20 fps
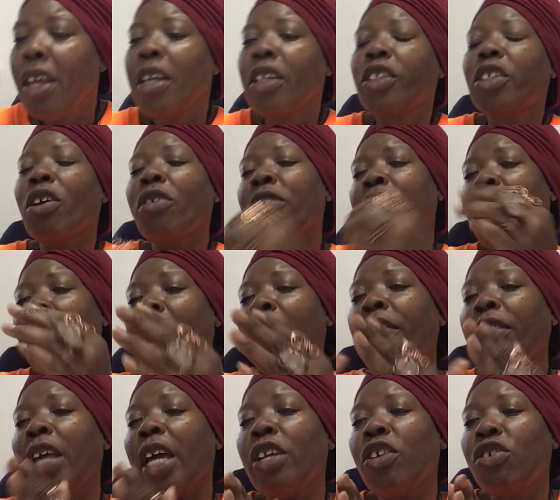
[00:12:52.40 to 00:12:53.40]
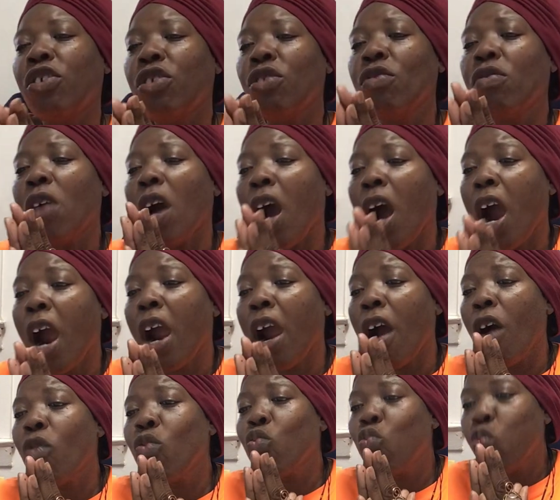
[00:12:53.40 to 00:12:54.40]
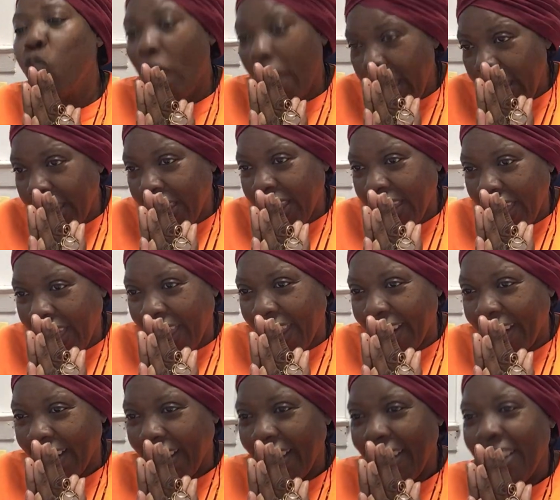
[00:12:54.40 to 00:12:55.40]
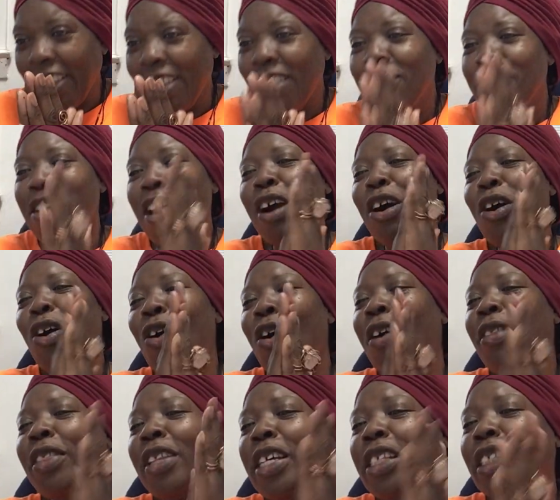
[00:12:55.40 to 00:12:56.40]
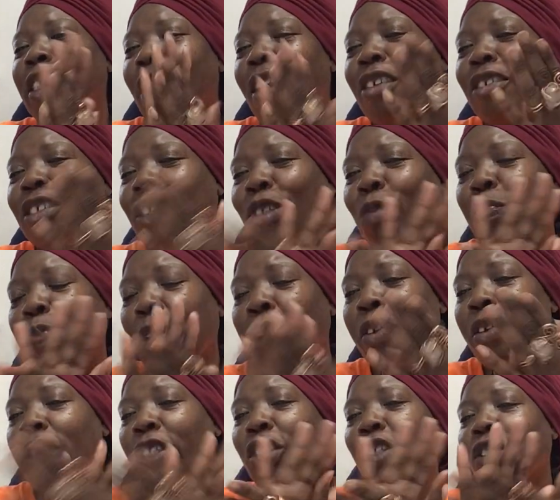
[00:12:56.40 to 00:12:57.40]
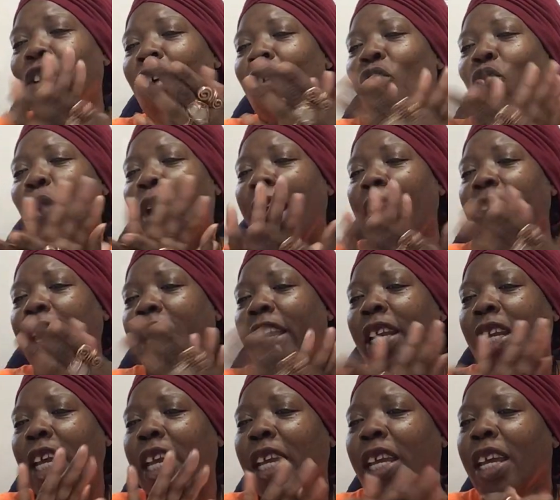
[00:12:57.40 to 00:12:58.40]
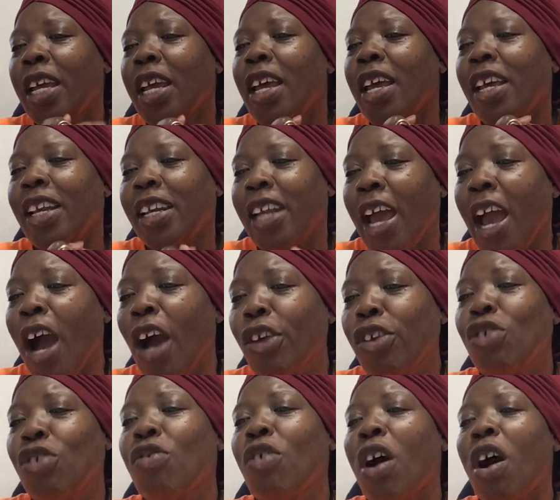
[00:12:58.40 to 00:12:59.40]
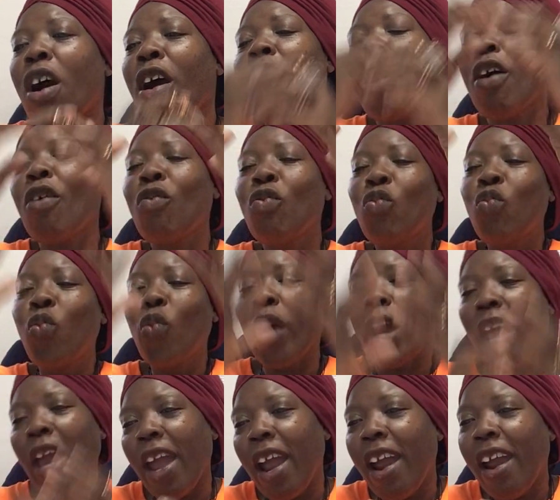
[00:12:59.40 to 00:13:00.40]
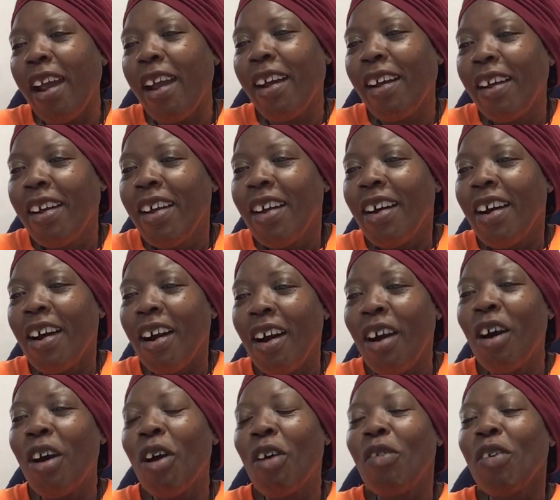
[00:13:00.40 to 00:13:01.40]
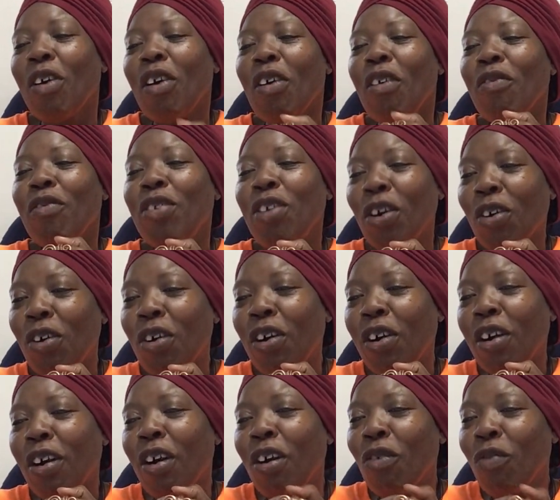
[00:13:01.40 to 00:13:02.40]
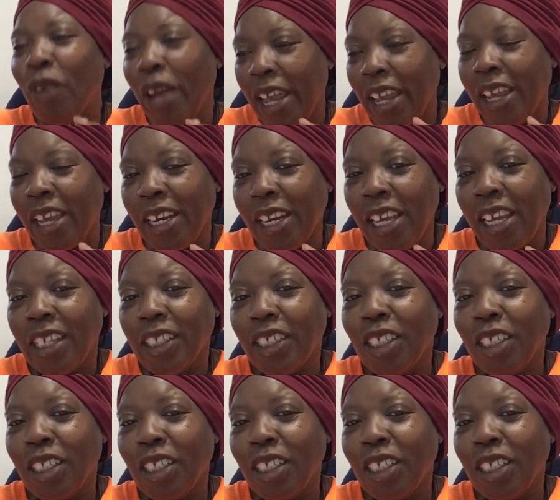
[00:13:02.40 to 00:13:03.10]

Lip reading: So now that you are awakened, you are on this spiritual awakening. Now you are aware of your awakening.